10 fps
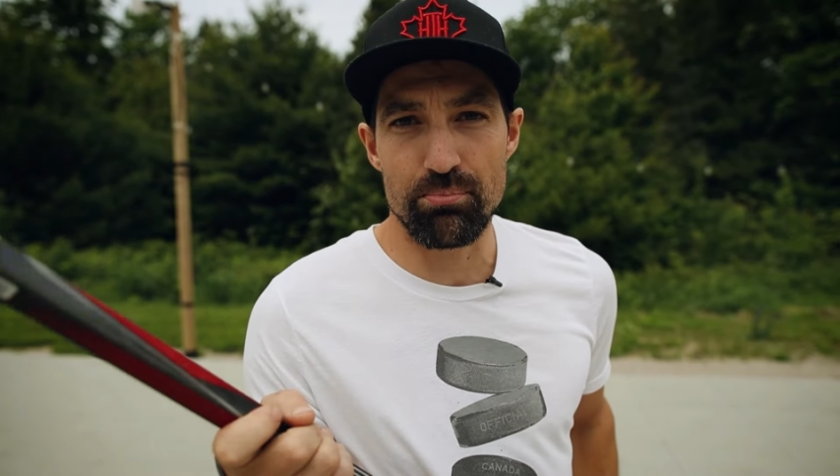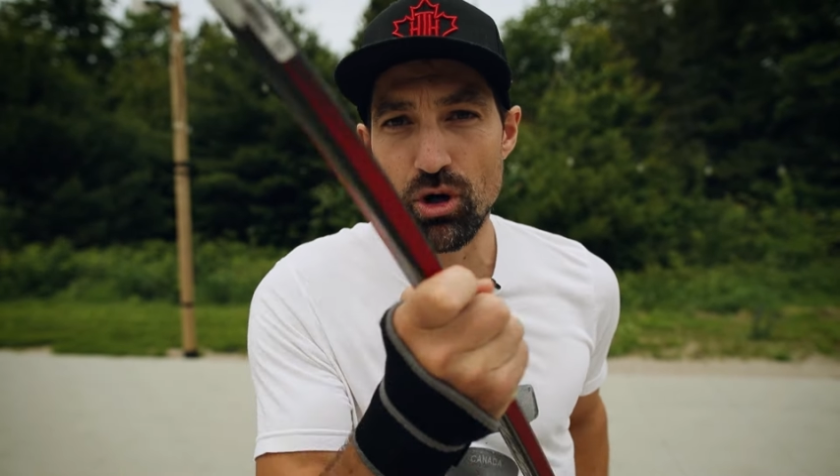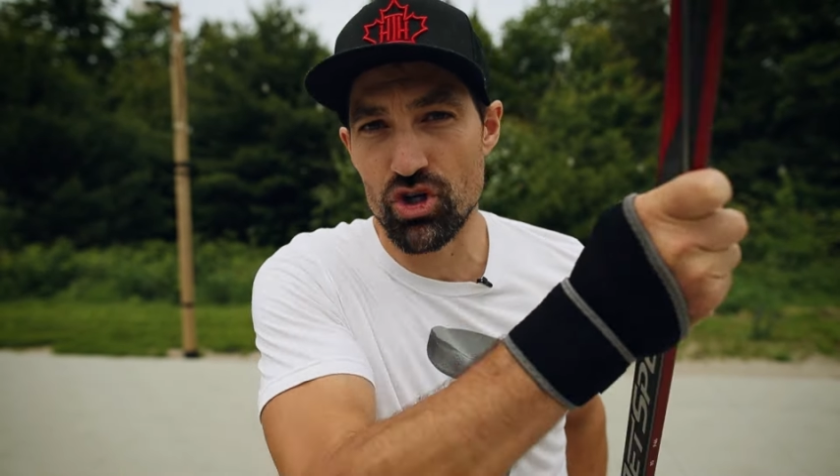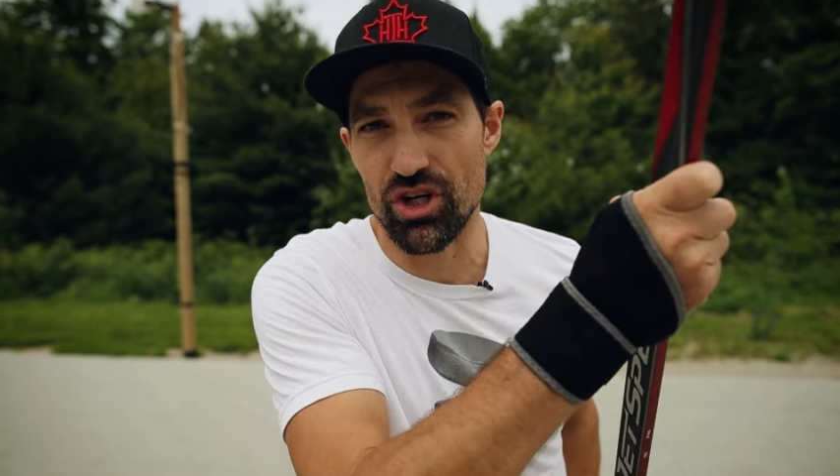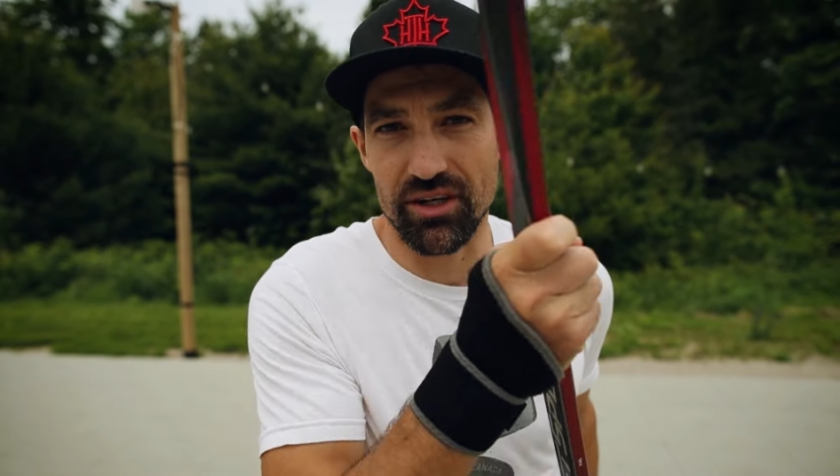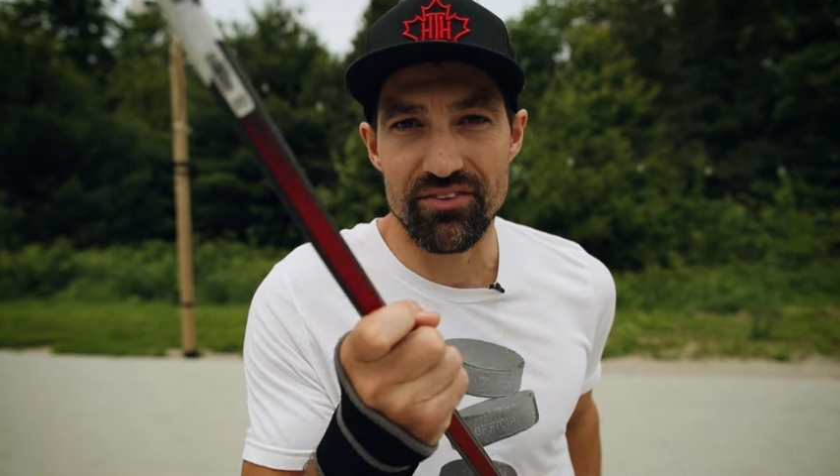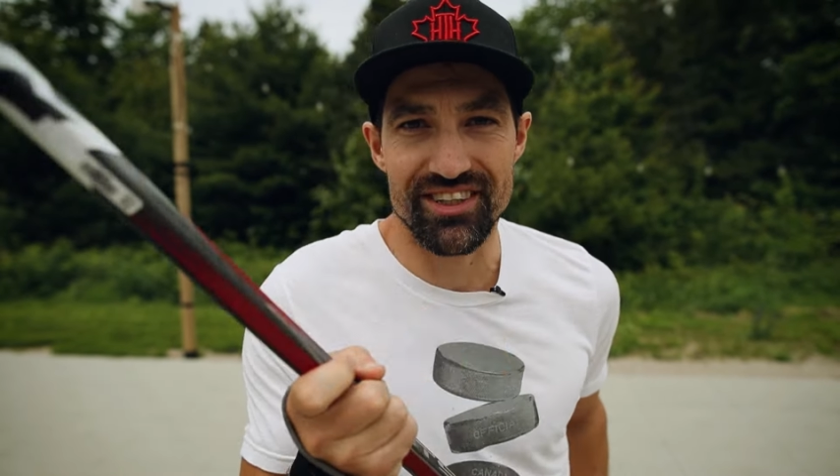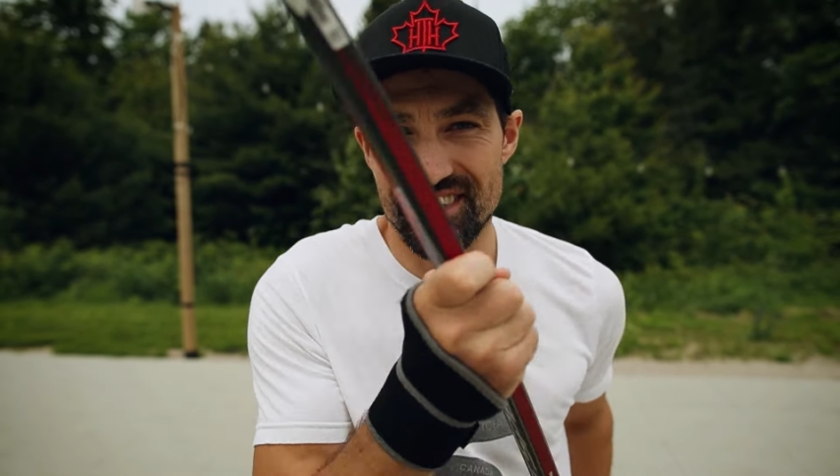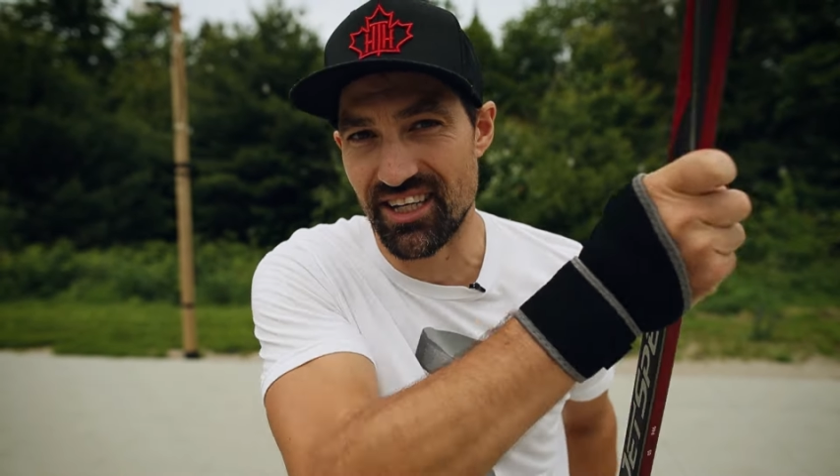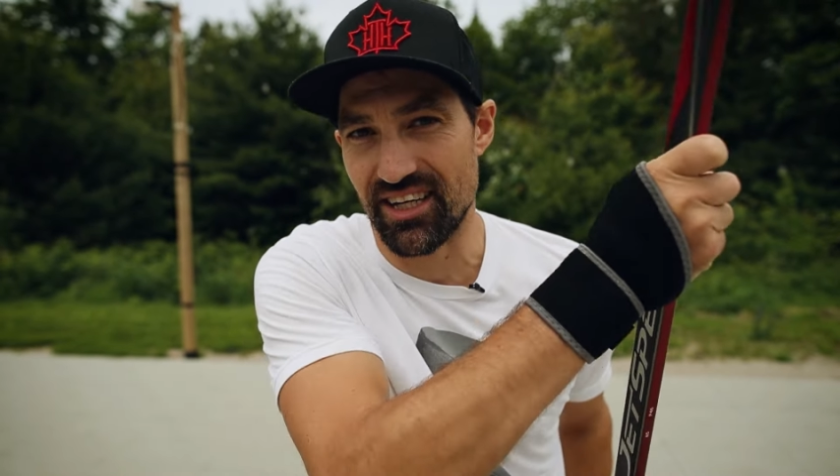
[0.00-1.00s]
pushing the
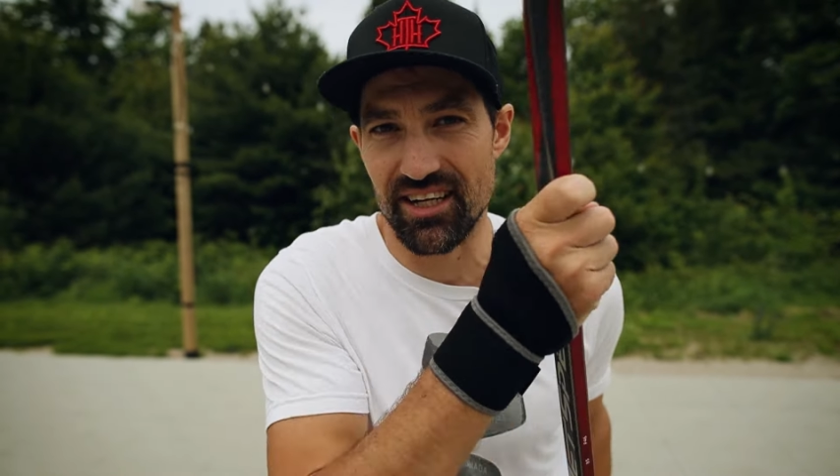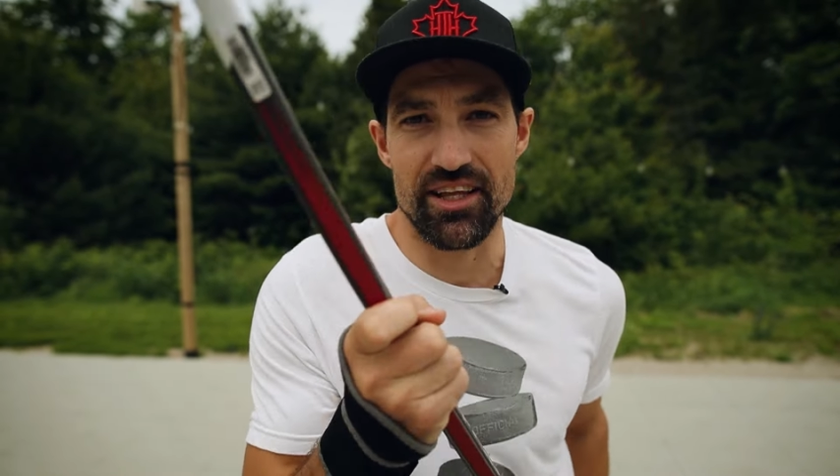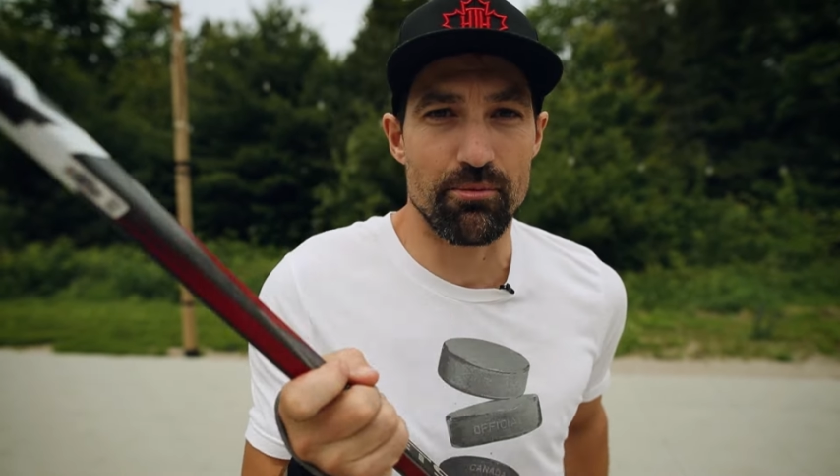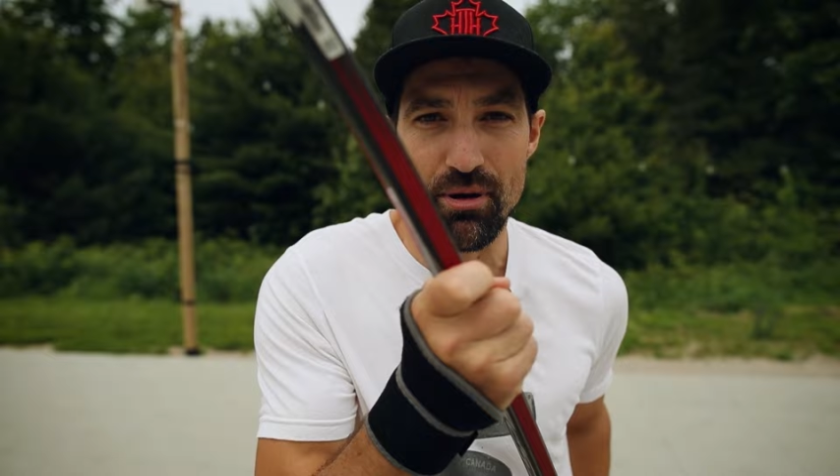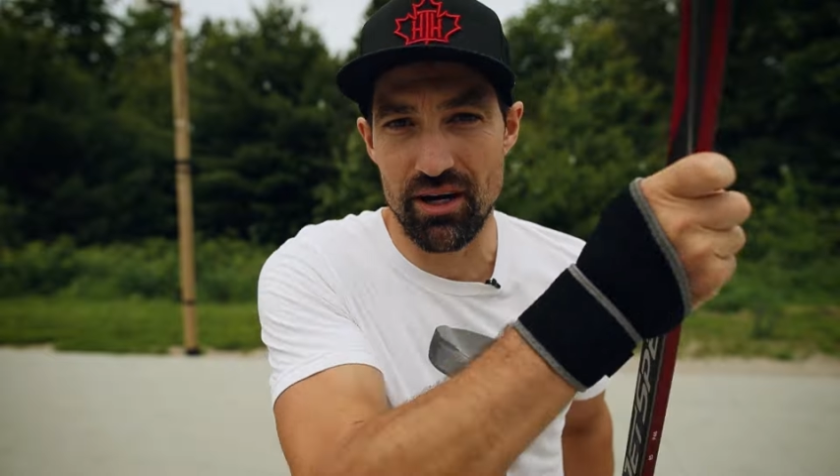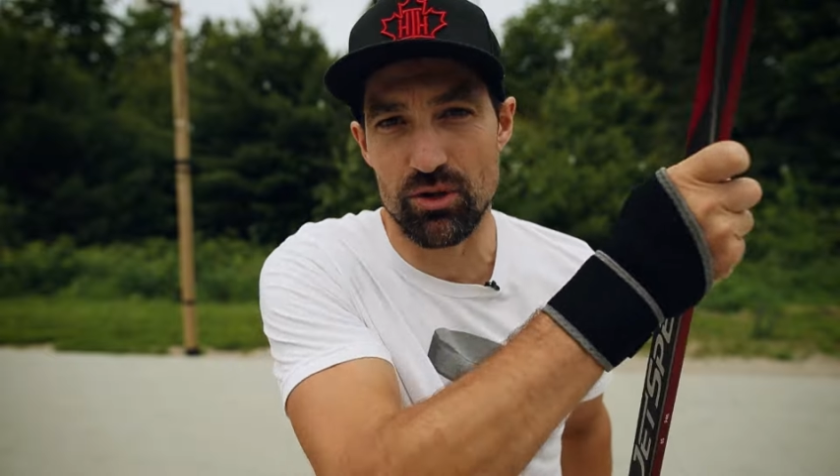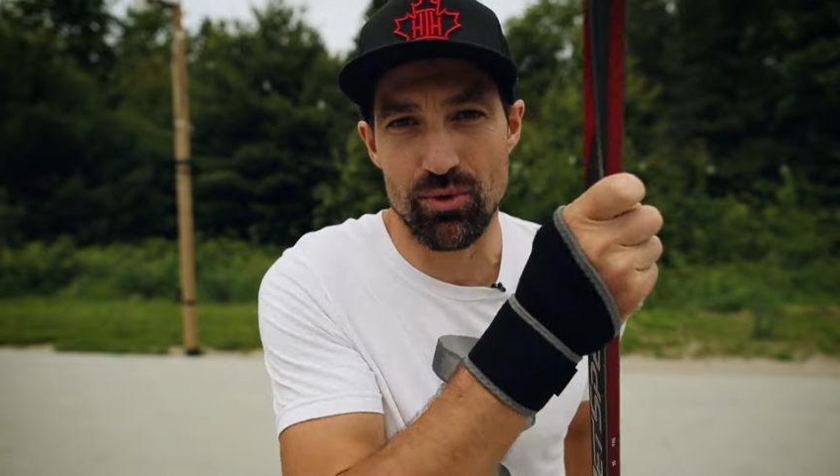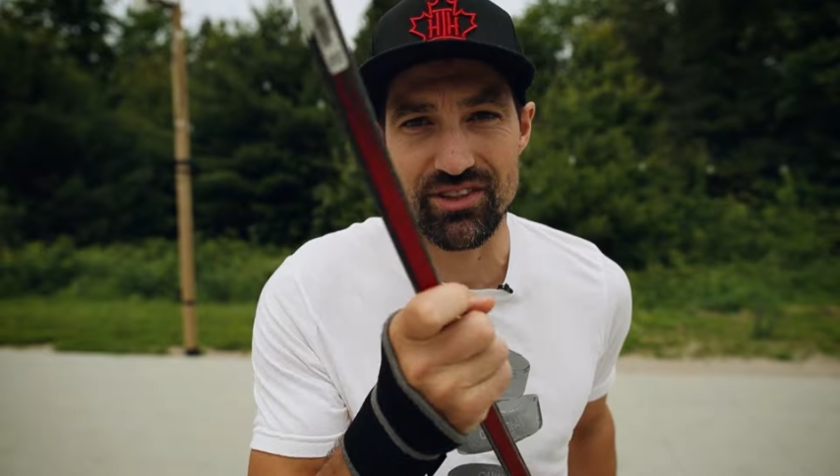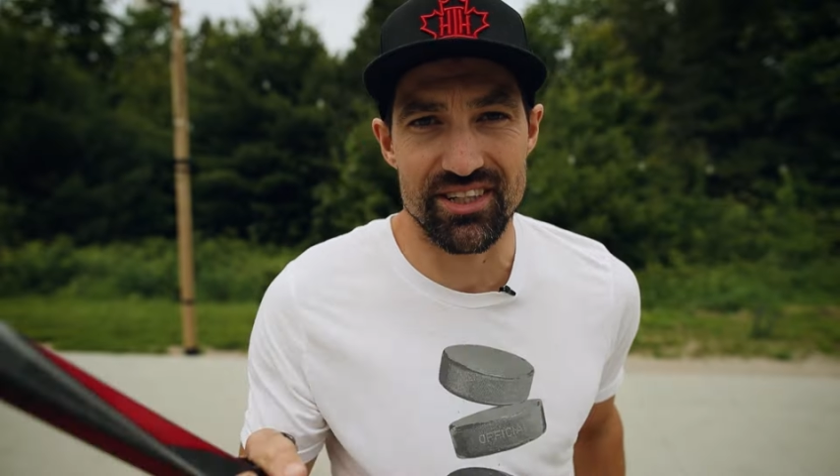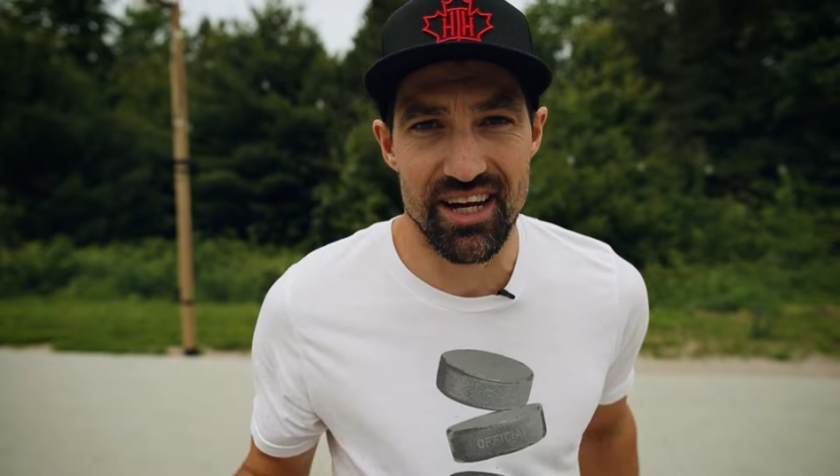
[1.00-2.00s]
stick and the puck
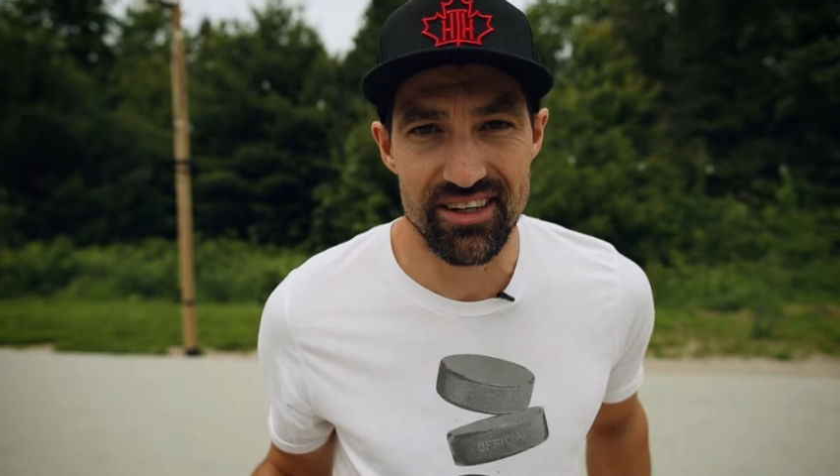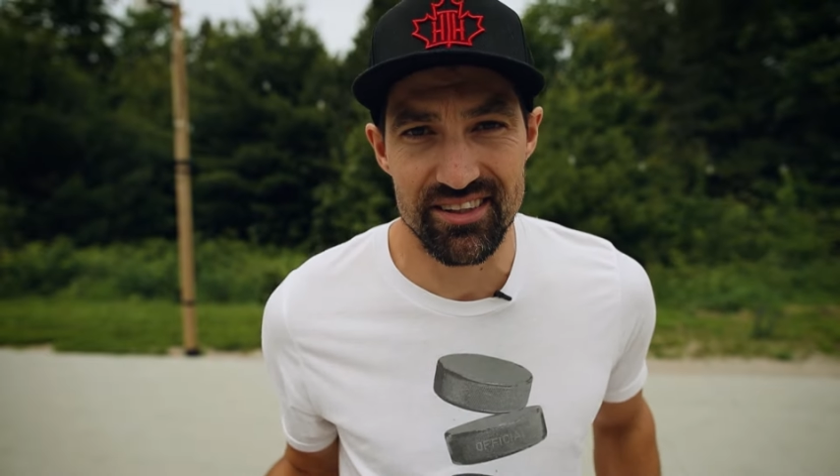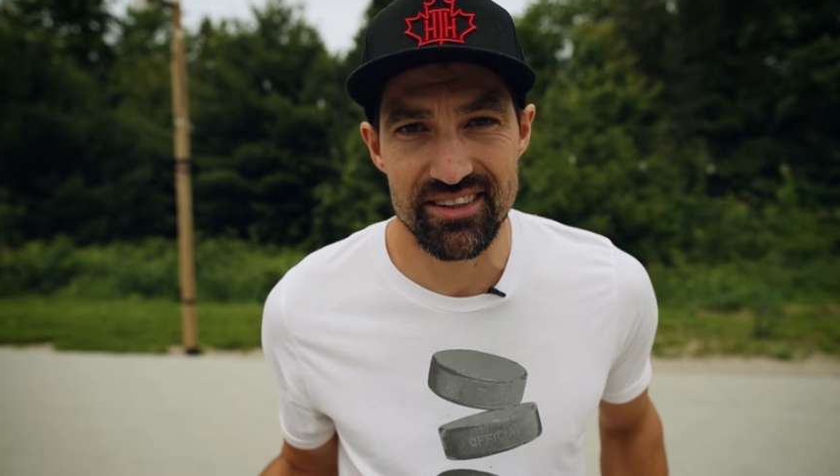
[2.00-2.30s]
towards the net.